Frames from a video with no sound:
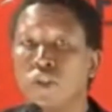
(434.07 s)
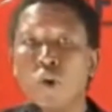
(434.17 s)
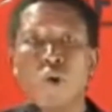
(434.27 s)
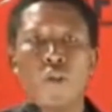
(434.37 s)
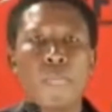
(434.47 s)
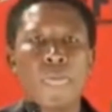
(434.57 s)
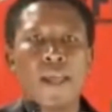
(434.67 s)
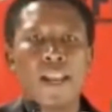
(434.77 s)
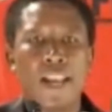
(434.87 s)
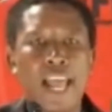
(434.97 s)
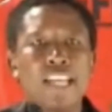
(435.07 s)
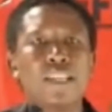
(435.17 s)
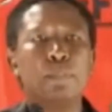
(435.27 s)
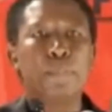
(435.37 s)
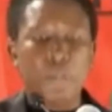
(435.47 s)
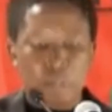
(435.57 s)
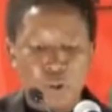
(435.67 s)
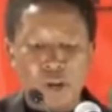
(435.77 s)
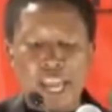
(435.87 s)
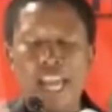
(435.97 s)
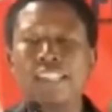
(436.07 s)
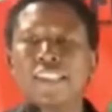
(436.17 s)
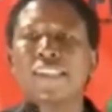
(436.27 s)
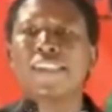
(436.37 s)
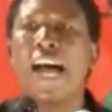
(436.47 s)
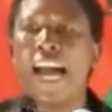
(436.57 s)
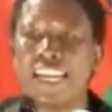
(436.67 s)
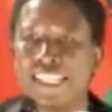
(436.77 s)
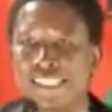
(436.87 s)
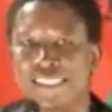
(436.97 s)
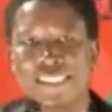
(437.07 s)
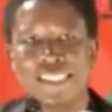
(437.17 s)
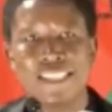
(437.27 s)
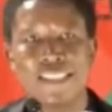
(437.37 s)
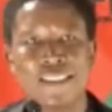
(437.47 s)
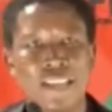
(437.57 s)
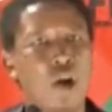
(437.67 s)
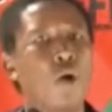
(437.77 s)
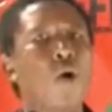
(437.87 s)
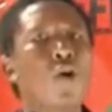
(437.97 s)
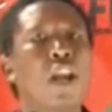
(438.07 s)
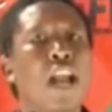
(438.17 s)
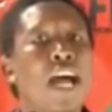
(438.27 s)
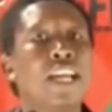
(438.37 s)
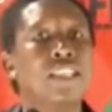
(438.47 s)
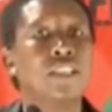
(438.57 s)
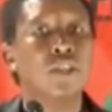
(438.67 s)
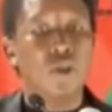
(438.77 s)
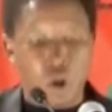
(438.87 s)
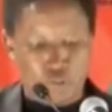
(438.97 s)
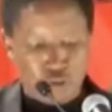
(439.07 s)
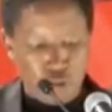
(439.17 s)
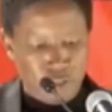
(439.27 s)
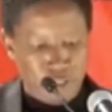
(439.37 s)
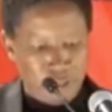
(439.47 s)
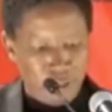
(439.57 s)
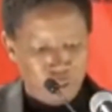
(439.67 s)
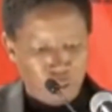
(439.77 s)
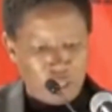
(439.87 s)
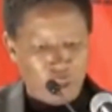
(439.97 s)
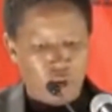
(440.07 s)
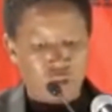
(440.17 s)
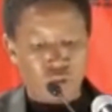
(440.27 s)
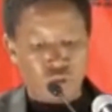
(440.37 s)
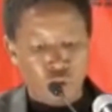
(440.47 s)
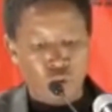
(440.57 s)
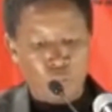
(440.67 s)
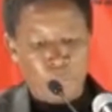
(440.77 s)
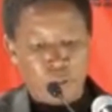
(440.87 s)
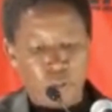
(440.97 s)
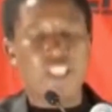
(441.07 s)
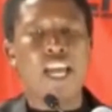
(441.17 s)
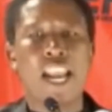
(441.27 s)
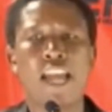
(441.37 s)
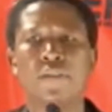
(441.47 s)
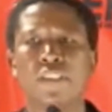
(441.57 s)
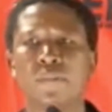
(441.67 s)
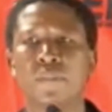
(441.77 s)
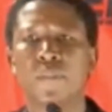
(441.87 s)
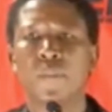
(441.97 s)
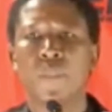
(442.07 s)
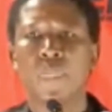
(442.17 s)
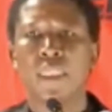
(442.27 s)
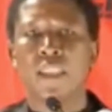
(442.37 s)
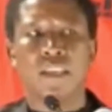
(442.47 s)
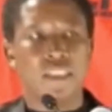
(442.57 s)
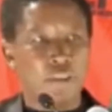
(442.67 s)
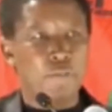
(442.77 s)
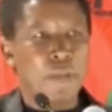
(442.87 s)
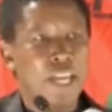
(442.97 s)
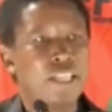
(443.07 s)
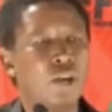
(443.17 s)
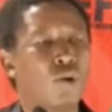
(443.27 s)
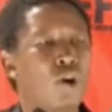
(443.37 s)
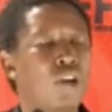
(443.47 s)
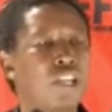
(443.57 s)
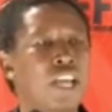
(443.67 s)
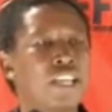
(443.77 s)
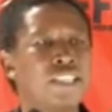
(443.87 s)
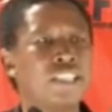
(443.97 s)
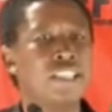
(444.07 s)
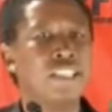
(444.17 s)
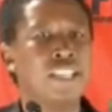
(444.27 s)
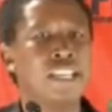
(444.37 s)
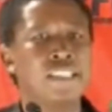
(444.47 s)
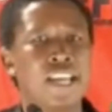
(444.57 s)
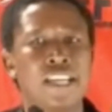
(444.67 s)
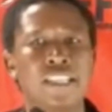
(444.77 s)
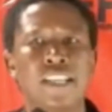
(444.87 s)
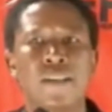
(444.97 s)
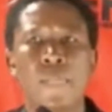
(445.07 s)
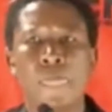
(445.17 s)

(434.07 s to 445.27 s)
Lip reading: So let people exercise their own right of choosing what they want to do with their lives. They've made a call here at TG. They said,